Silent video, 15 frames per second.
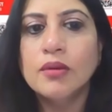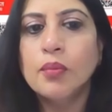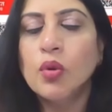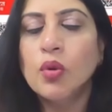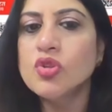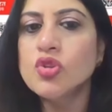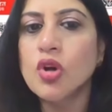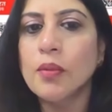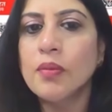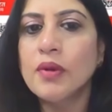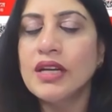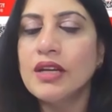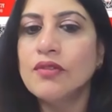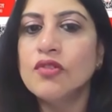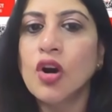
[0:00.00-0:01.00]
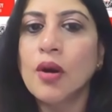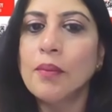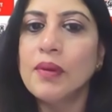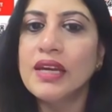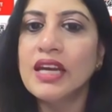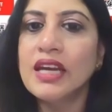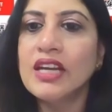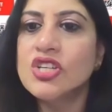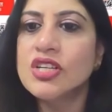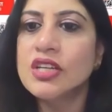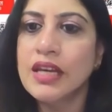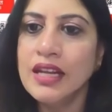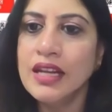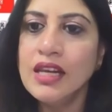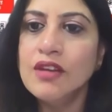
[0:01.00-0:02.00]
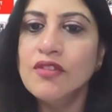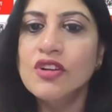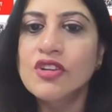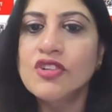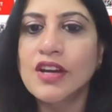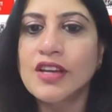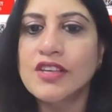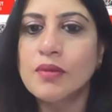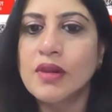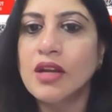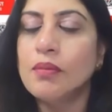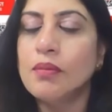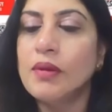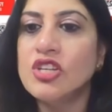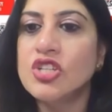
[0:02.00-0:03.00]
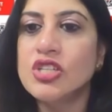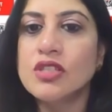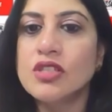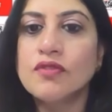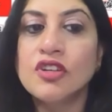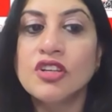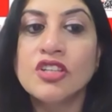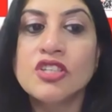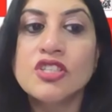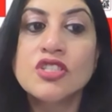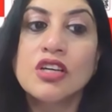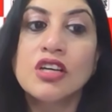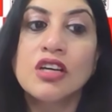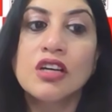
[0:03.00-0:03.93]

post-operative complication in liver transplant patients first